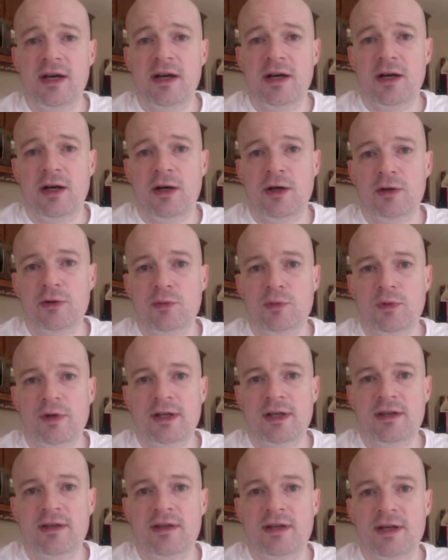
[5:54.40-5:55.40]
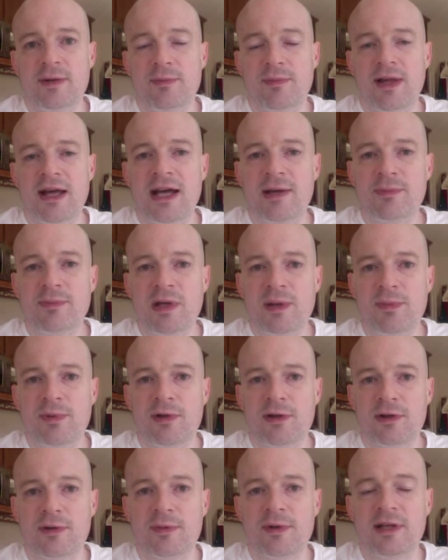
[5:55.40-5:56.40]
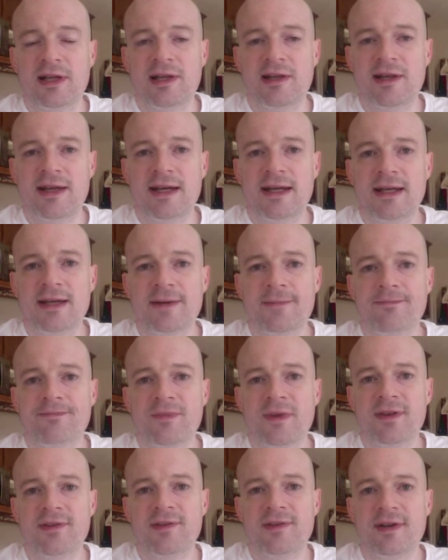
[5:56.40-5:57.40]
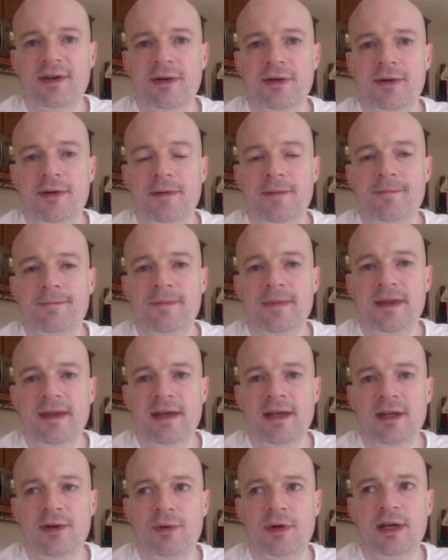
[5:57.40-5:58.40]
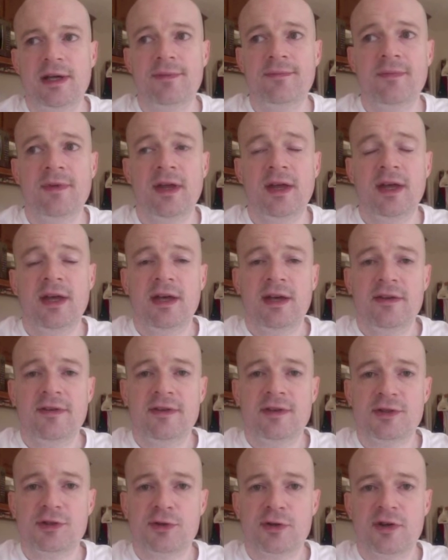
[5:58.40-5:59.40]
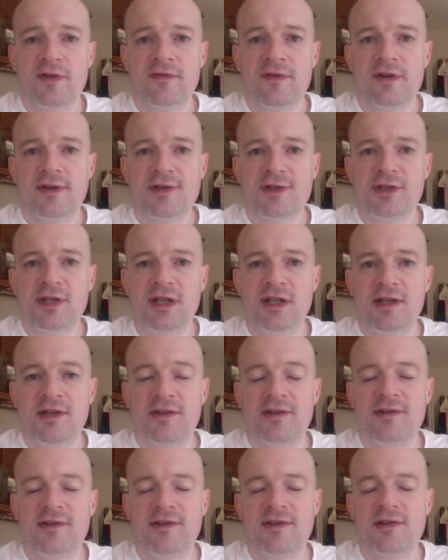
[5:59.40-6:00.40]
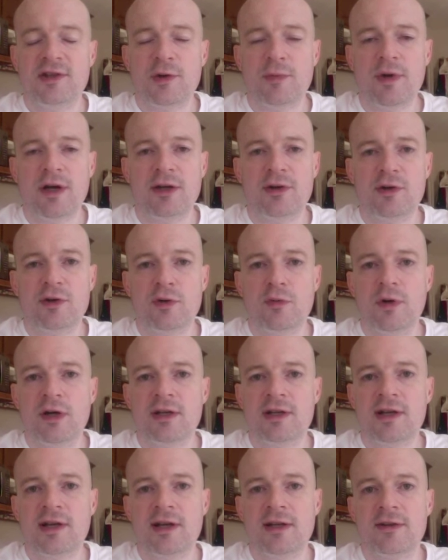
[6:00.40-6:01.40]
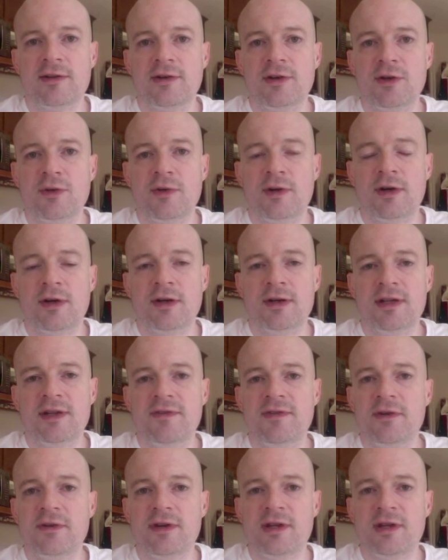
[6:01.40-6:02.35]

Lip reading: on what black people are really like. So anyway, the short version is no matter what color you are, if you're